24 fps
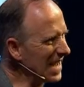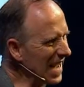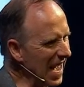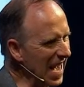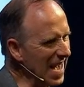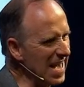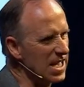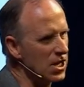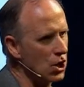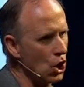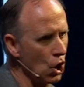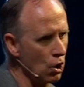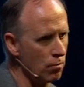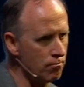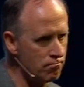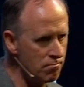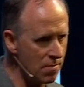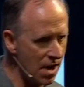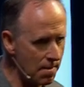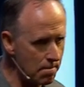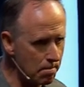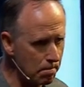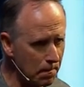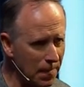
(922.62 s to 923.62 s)
a
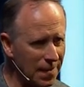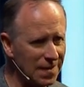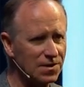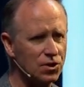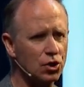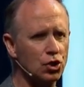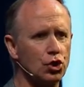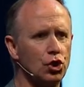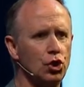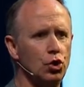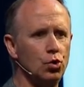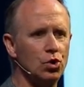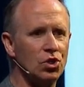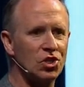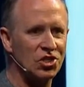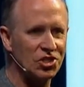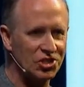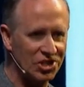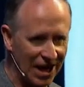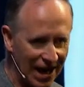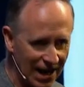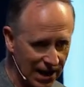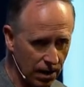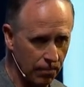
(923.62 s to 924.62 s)
commitment to
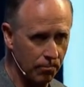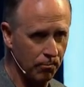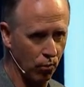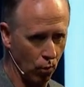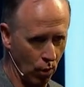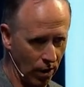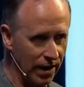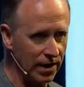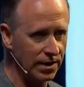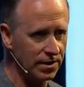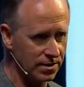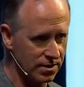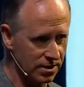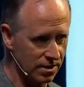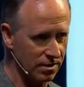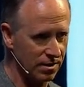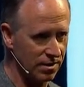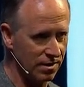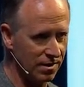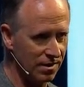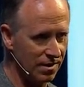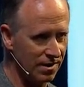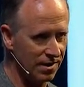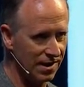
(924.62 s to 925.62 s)
celebrate
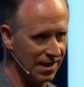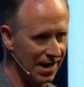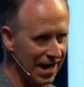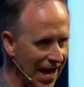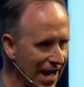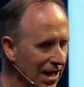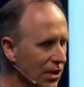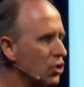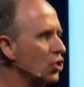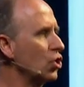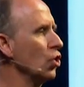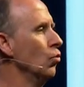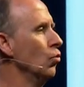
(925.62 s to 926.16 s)
and to